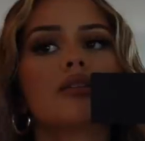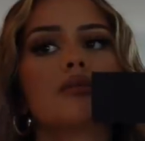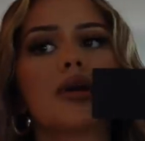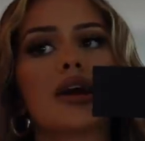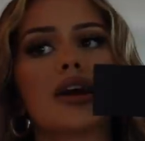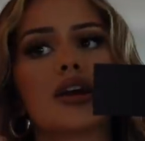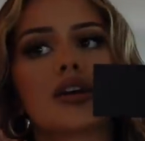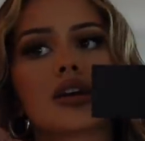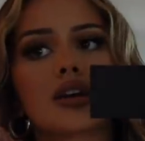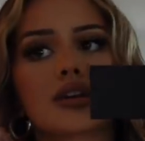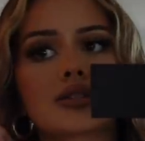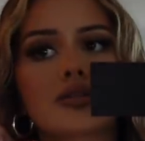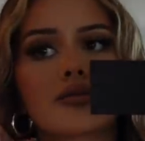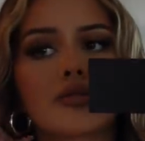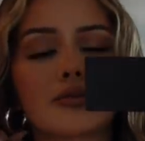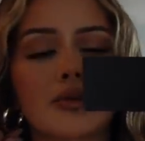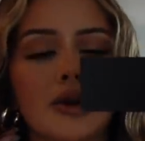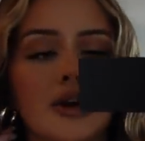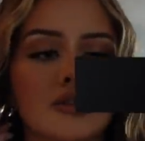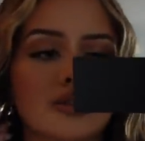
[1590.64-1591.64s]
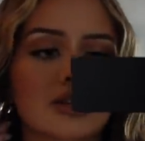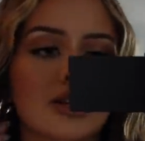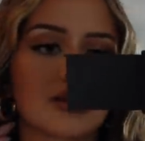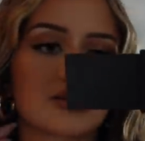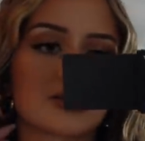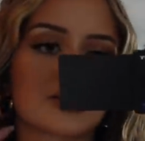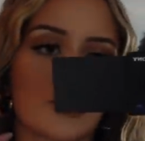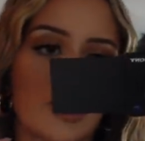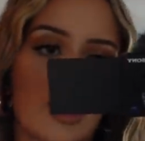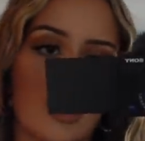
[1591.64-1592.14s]
And then my earrings are from PLT
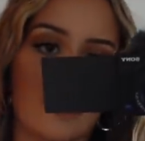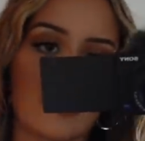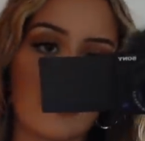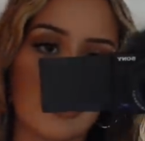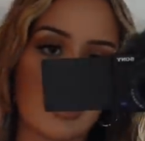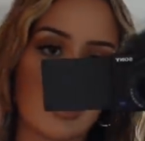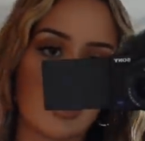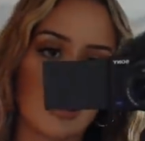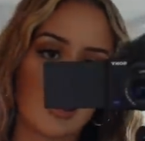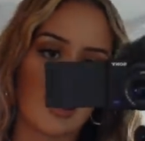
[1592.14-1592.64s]
as well.